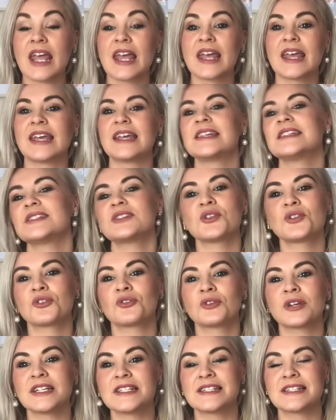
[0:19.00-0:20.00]
Here's the
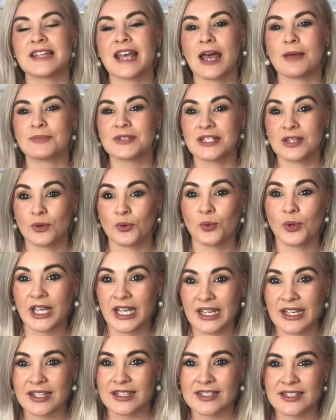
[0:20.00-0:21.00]
three steps that we're
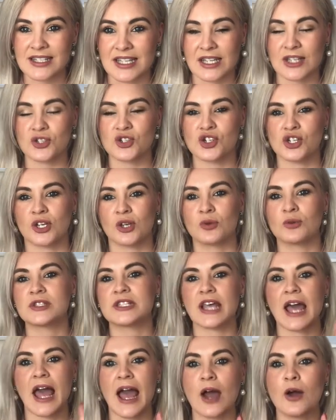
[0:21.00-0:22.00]
going to teach you to
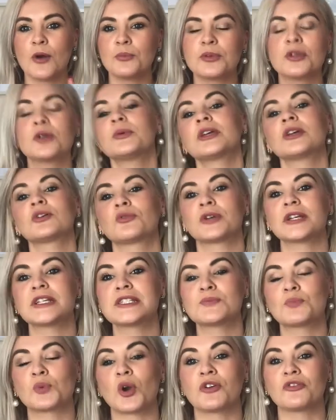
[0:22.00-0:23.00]
help you
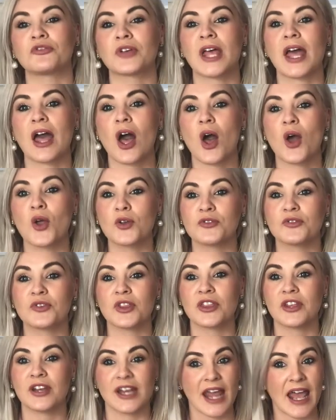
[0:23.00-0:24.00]
increase profit over
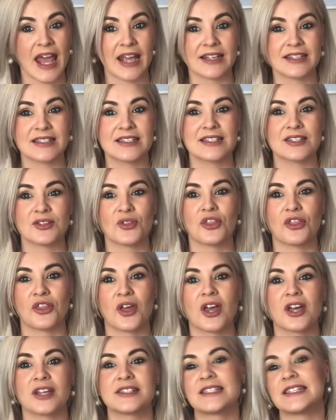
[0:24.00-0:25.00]
the next
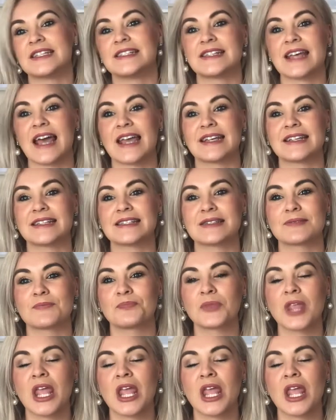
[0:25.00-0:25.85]
30 days.